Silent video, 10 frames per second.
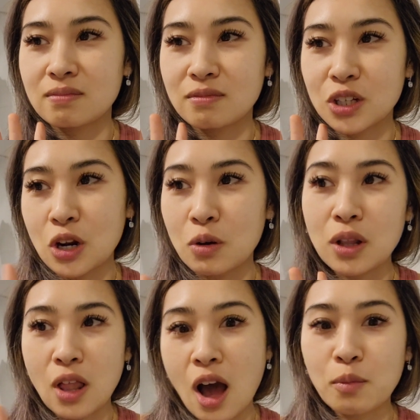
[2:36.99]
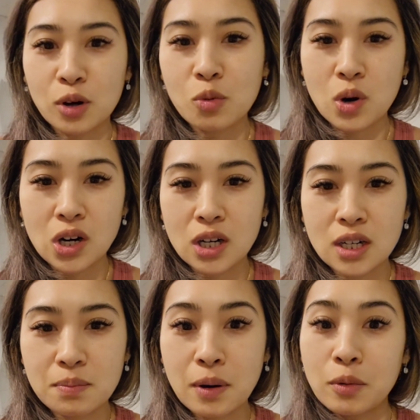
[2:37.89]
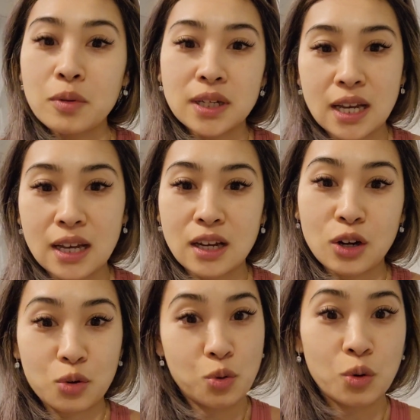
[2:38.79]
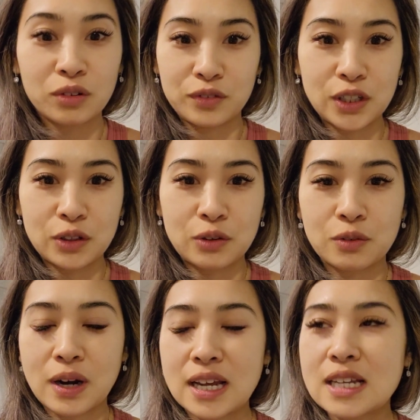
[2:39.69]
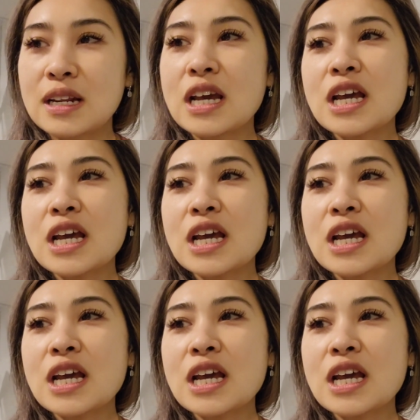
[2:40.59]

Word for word: you know, a lot more work, but we would get a cool view, right?